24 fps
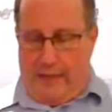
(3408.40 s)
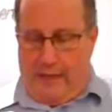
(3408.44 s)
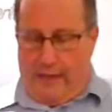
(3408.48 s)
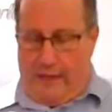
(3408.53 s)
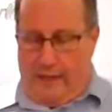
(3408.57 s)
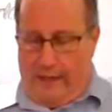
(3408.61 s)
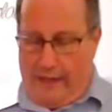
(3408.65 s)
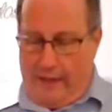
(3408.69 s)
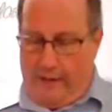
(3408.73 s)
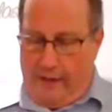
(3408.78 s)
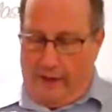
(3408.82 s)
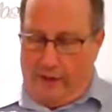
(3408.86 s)
uh,
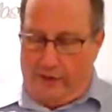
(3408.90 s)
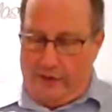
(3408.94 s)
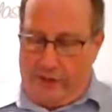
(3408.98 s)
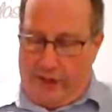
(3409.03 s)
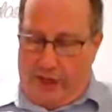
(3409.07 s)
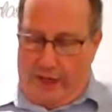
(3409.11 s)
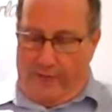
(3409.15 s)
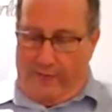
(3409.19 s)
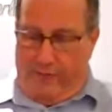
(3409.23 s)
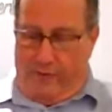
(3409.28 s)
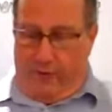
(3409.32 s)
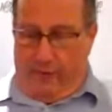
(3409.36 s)
and our
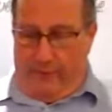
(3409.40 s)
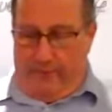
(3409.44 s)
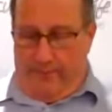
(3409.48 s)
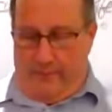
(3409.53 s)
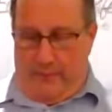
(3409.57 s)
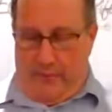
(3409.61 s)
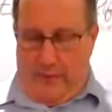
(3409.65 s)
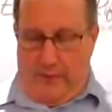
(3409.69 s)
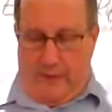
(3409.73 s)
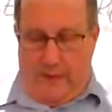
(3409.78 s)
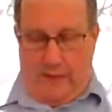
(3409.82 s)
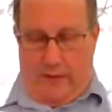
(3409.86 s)
Savior,
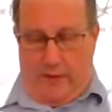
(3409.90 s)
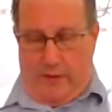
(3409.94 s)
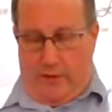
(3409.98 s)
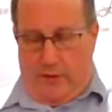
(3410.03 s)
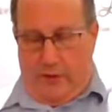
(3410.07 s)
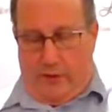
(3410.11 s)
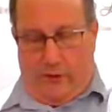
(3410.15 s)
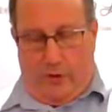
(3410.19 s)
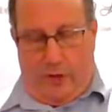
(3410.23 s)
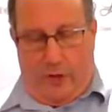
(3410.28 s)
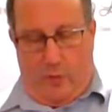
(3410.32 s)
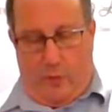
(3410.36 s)
the
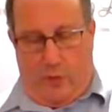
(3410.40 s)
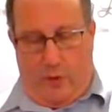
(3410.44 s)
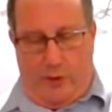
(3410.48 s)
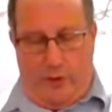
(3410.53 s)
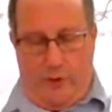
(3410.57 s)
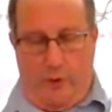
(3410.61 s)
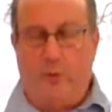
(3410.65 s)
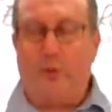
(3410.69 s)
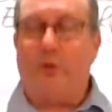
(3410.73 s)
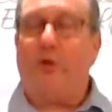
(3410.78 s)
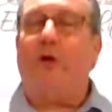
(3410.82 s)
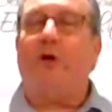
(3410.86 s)
only one
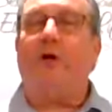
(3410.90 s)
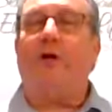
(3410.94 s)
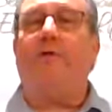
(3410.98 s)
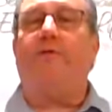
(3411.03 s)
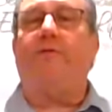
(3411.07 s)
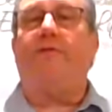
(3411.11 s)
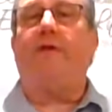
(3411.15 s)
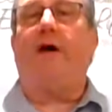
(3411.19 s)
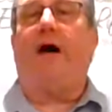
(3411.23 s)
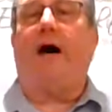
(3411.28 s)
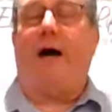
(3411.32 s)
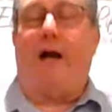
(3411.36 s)
who could
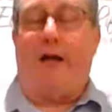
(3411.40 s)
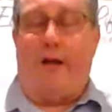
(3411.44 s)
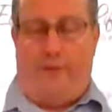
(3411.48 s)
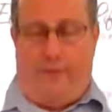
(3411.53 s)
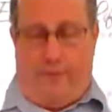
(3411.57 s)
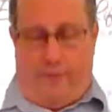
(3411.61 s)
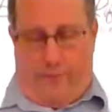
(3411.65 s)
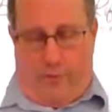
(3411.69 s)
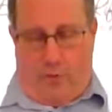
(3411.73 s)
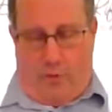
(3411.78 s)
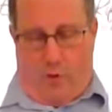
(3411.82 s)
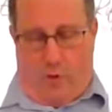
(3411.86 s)
have died
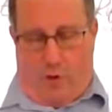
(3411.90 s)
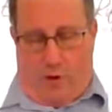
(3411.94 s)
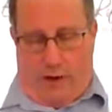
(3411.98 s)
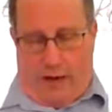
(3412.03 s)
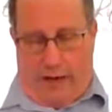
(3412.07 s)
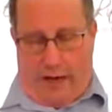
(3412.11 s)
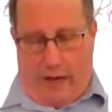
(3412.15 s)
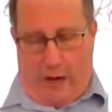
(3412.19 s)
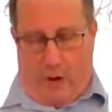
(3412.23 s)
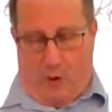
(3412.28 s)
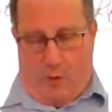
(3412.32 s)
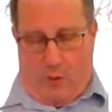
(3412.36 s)

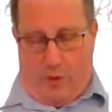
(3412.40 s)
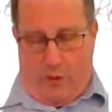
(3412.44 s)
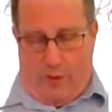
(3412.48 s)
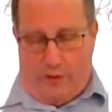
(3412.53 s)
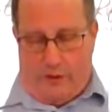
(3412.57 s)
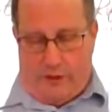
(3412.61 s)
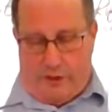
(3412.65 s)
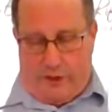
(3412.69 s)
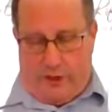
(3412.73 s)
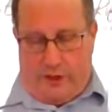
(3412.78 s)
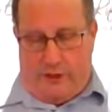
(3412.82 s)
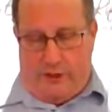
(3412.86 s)
for our
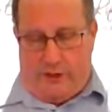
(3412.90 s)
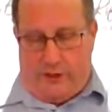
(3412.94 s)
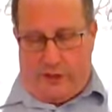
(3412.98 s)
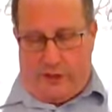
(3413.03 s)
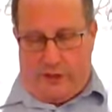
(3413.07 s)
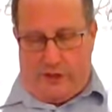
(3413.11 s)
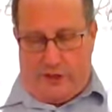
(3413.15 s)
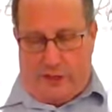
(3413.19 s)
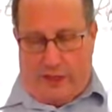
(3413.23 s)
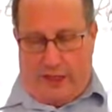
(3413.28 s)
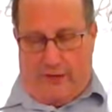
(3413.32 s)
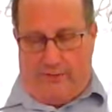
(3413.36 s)
sins
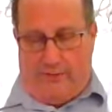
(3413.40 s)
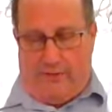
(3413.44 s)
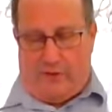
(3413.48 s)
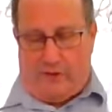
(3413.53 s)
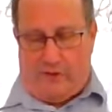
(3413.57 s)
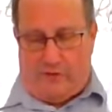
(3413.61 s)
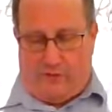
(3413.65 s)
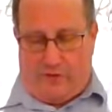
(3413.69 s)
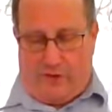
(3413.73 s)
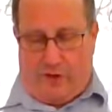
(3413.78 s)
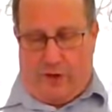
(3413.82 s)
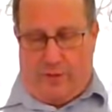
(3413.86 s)
and save
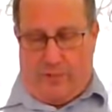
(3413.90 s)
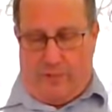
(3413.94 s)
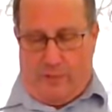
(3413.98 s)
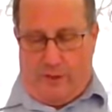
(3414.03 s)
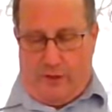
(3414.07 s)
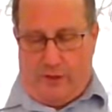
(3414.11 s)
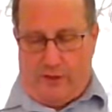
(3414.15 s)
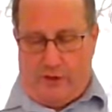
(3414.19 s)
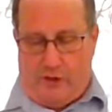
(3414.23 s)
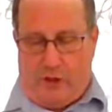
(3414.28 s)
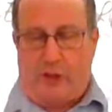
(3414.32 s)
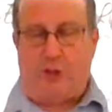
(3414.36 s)
us from
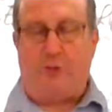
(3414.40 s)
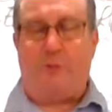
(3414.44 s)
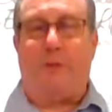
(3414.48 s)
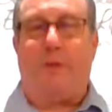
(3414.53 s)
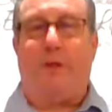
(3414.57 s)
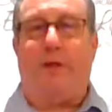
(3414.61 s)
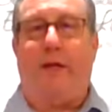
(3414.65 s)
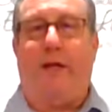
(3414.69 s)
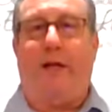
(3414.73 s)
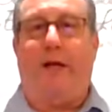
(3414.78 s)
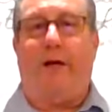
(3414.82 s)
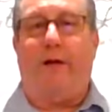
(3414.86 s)
judgment
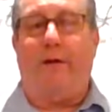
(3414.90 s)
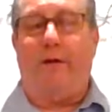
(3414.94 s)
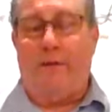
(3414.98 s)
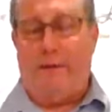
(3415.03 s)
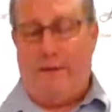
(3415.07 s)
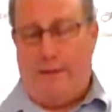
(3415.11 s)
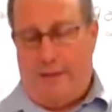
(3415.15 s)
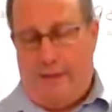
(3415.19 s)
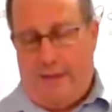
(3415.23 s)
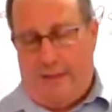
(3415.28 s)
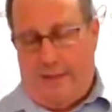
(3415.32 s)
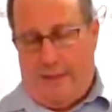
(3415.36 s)
and hell,
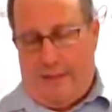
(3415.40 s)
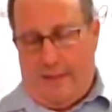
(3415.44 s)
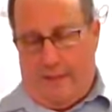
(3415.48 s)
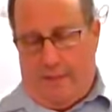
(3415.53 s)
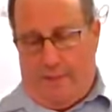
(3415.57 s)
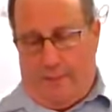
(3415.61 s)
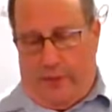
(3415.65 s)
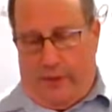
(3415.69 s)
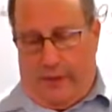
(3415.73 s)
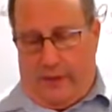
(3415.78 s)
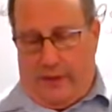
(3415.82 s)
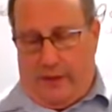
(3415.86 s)

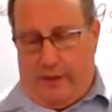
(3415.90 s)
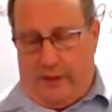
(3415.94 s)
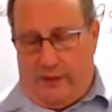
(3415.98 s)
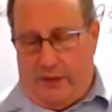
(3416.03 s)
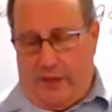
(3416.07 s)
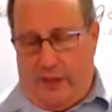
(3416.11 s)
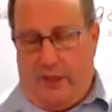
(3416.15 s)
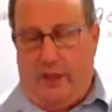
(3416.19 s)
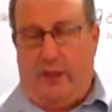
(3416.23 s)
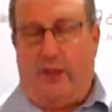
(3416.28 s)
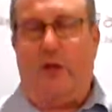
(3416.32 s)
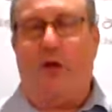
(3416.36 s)
because
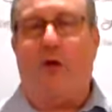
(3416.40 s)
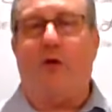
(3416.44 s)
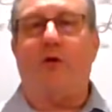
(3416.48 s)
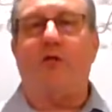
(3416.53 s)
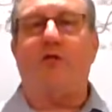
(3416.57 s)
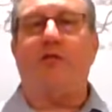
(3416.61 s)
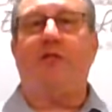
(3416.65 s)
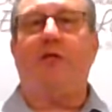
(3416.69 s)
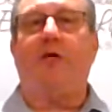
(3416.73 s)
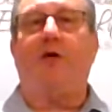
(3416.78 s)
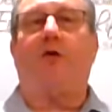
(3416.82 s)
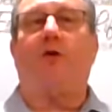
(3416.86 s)
he alone
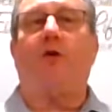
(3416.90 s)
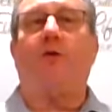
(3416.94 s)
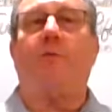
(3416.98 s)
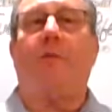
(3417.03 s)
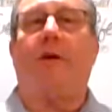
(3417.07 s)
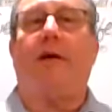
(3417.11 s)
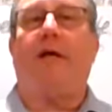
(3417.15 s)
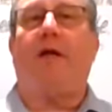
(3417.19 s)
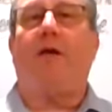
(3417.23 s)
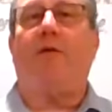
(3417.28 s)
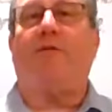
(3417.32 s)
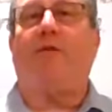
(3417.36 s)
is the only
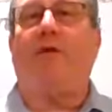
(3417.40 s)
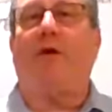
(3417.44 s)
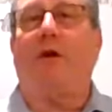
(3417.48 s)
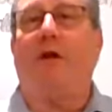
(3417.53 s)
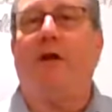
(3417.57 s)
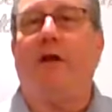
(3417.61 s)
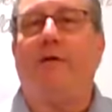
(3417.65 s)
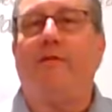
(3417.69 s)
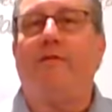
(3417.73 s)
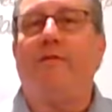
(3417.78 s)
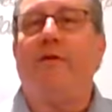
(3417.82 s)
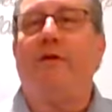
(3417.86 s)
man ever
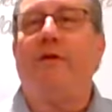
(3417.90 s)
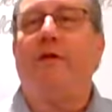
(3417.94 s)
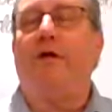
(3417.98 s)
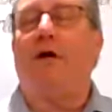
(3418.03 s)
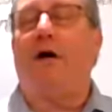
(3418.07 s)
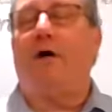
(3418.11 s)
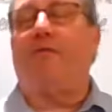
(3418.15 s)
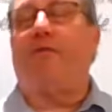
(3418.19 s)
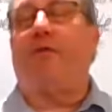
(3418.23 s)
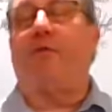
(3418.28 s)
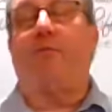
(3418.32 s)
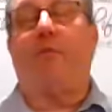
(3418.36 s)
lived,
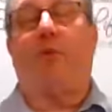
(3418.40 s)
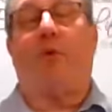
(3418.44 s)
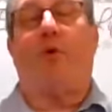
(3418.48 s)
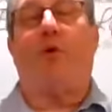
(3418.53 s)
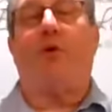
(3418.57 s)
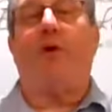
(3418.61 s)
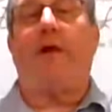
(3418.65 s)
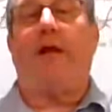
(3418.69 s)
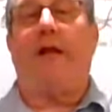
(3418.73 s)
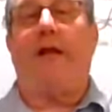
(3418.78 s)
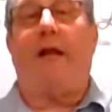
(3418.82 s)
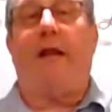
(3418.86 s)
ever
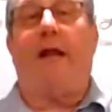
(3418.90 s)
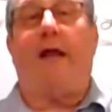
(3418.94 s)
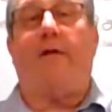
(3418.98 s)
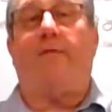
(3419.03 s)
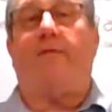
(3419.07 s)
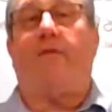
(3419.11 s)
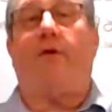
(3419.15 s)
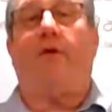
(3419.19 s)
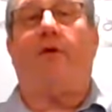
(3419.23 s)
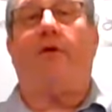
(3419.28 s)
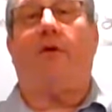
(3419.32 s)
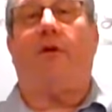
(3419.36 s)
born, and
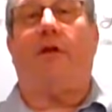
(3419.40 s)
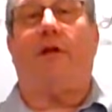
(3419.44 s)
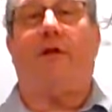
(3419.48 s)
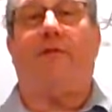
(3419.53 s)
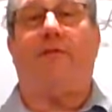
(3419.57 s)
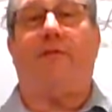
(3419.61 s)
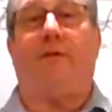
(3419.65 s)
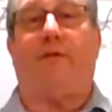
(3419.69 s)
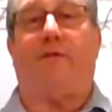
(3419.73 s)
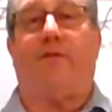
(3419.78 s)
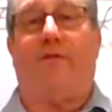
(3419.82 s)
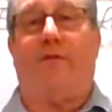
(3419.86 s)
ever
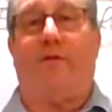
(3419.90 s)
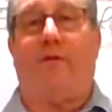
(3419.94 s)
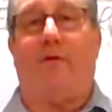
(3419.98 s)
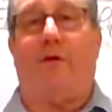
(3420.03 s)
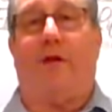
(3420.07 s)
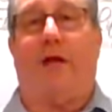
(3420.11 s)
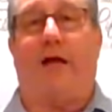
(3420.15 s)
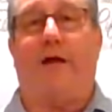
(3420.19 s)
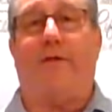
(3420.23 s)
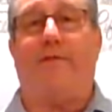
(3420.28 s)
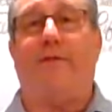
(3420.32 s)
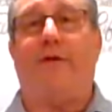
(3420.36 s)
lived a full
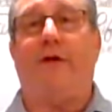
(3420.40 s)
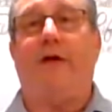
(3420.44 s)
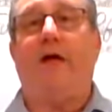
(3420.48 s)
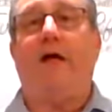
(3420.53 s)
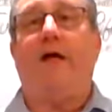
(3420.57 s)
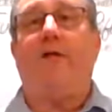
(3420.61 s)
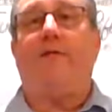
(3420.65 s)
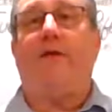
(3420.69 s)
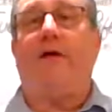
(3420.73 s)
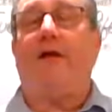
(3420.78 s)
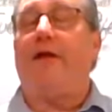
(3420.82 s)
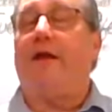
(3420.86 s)
life
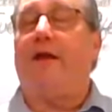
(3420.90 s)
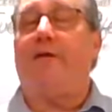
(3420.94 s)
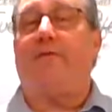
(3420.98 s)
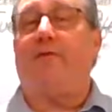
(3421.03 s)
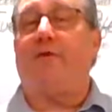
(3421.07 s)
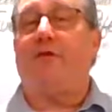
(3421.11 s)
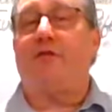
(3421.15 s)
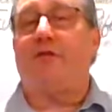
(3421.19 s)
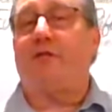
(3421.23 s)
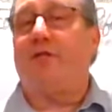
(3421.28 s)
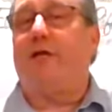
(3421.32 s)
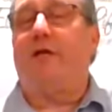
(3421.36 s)
that
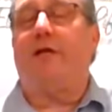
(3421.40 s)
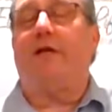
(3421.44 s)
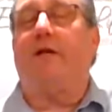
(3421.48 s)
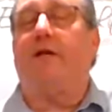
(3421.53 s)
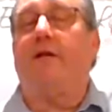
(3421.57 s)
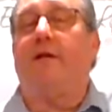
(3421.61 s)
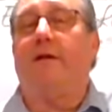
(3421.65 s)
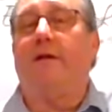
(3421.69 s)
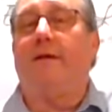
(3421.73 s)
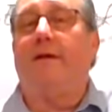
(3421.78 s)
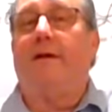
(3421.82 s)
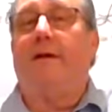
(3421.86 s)
never sinned.
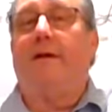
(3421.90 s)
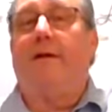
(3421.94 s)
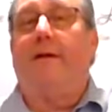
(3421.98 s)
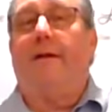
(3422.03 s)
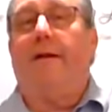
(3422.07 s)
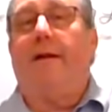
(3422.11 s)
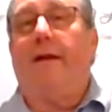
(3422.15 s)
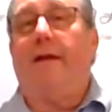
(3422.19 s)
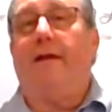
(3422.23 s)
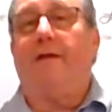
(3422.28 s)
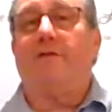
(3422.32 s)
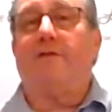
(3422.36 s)

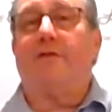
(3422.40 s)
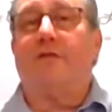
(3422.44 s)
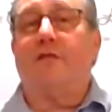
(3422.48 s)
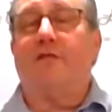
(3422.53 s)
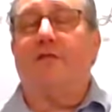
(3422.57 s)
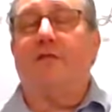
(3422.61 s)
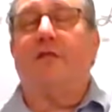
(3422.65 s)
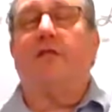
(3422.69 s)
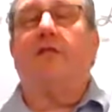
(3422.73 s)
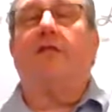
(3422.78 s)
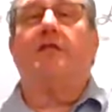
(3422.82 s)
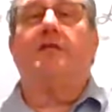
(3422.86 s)
He is the
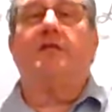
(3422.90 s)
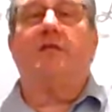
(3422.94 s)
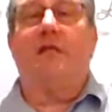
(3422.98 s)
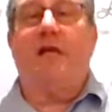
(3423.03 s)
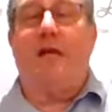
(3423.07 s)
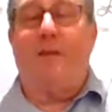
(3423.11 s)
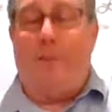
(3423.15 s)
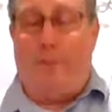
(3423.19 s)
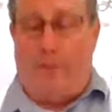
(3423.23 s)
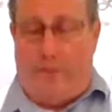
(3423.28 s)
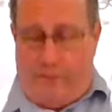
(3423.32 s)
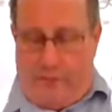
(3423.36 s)
sinless
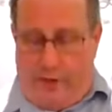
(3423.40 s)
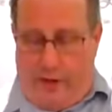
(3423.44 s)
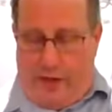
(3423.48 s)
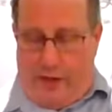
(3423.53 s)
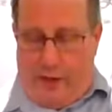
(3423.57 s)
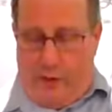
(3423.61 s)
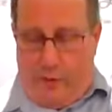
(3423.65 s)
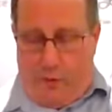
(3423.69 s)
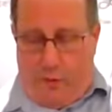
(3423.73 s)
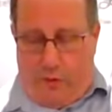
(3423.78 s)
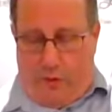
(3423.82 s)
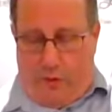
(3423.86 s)
Lamb of God who